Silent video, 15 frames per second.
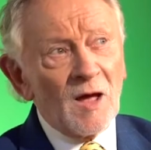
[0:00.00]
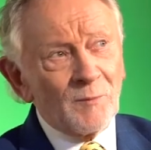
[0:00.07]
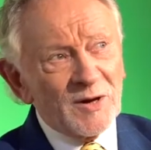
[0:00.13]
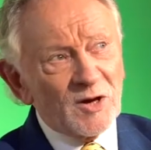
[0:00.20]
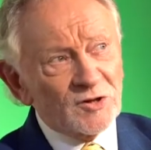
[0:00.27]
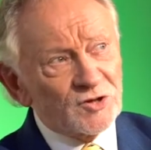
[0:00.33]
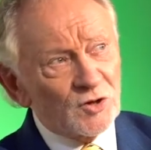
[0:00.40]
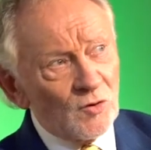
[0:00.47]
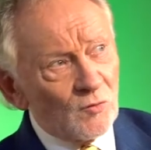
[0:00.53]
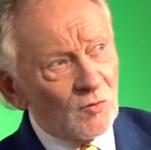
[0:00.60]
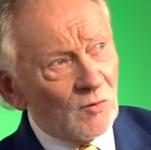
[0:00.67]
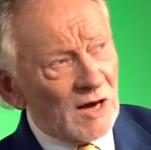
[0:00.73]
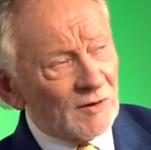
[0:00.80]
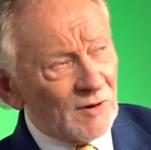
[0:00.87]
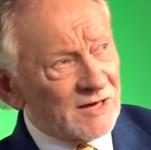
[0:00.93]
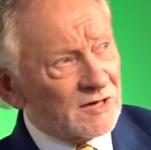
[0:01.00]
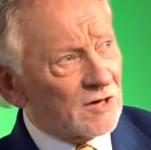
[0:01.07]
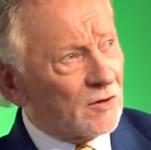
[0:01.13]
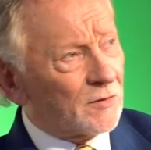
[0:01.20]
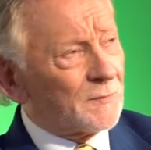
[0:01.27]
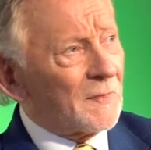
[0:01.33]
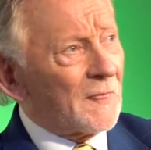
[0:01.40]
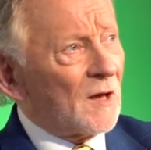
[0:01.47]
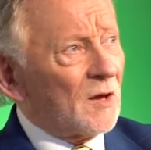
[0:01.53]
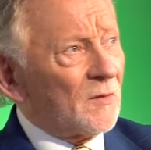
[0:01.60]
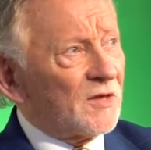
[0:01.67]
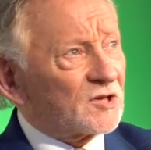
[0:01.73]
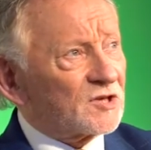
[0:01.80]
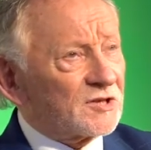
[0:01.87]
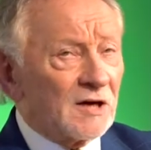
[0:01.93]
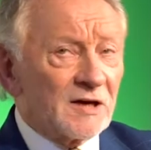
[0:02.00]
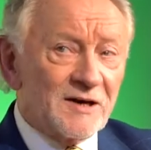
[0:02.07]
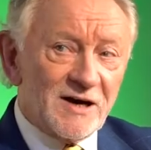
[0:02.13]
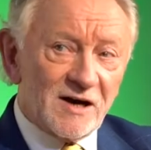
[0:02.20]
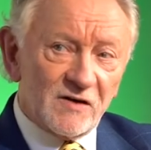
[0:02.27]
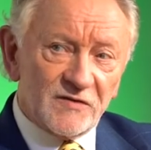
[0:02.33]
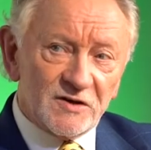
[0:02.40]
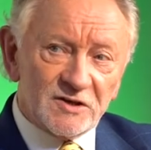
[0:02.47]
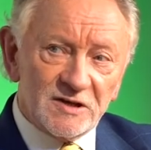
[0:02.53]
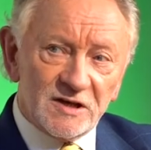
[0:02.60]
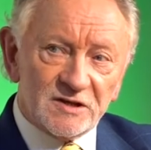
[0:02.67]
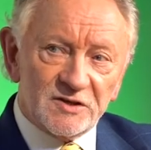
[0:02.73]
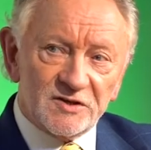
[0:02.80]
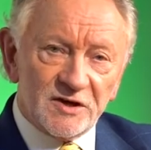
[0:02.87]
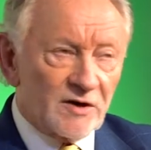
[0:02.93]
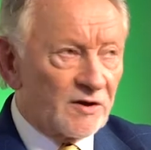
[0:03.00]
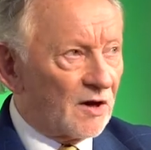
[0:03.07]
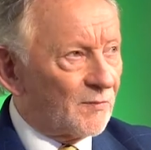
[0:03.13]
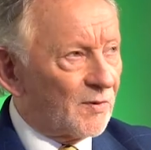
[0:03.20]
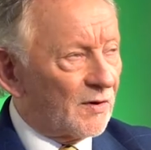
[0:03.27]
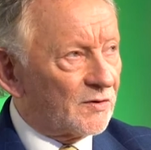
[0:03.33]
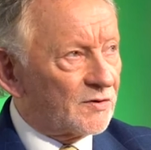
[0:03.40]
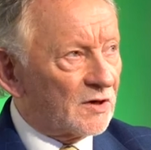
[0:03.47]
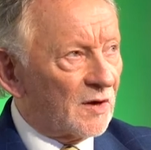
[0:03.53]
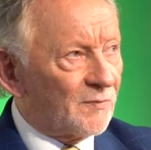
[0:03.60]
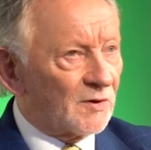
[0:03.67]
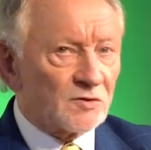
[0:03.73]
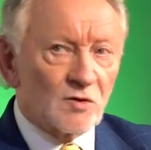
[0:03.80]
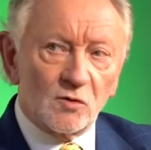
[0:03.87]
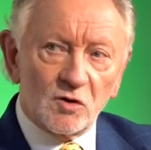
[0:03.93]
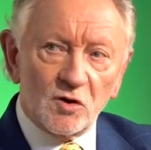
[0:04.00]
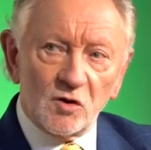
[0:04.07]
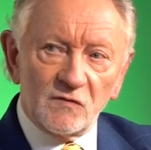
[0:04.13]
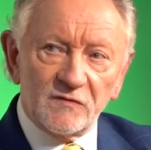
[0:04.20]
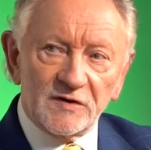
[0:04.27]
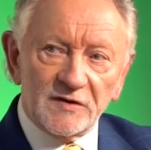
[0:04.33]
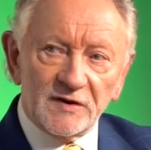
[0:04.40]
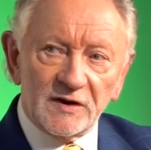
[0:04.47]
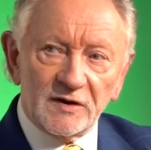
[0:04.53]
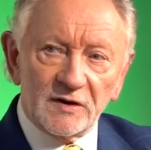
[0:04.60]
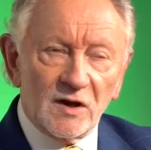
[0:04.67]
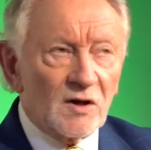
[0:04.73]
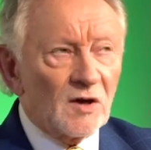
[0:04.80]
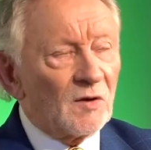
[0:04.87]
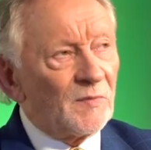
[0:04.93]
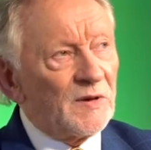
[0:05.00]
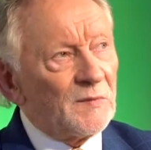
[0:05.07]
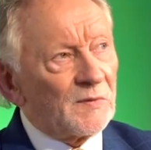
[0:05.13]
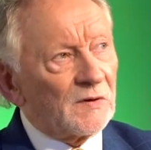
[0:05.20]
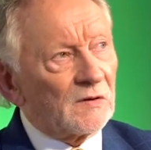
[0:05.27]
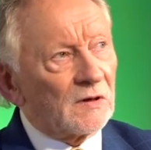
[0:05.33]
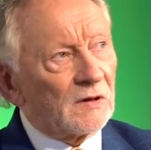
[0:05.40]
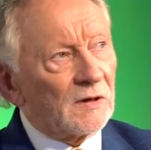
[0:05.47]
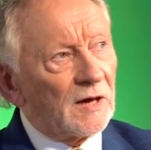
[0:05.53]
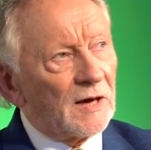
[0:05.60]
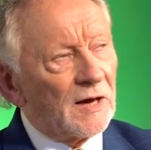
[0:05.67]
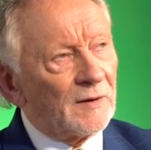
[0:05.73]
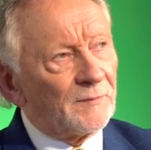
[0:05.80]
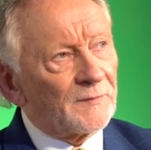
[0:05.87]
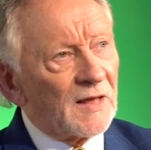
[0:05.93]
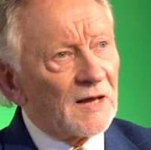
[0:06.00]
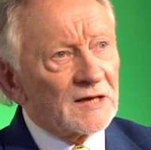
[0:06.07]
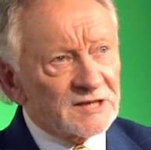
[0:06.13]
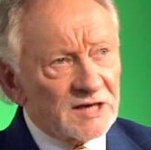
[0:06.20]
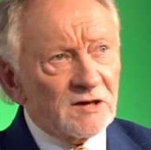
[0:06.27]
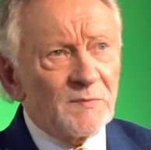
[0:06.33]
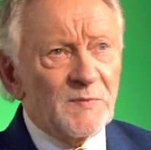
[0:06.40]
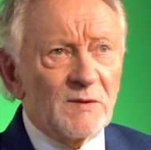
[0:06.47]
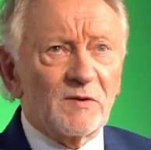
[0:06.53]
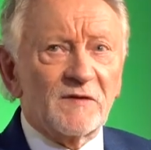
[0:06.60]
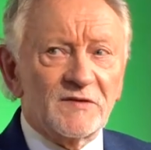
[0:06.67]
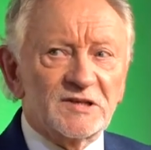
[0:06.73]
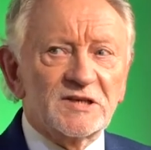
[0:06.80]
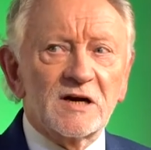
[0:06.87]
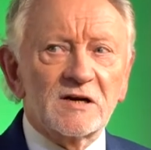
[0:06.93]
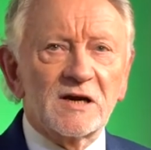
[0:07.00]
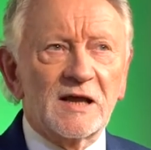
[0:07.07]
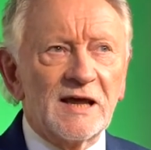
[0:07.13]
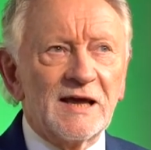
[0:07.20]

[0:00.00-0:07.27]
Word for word: Because, you know, right now, there's still a nervousness, Gerry, about, about the whole COVID thing. People, um, certainly people of a certain